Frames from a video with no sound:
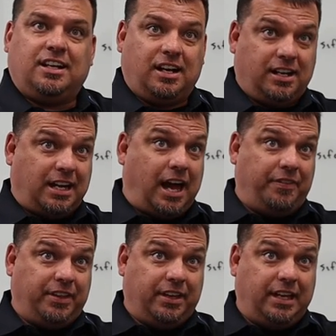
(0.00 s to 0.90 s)
uh,
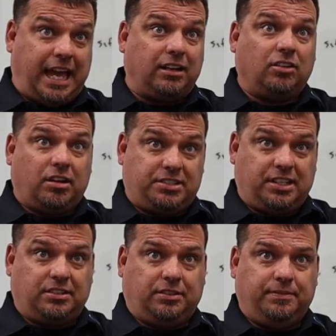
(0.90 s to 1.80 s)
on the analog
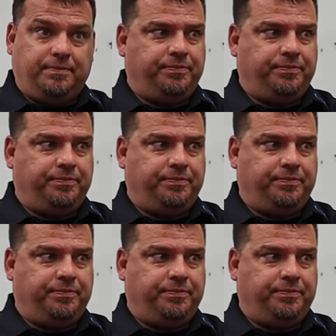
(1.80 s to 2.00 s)
signal?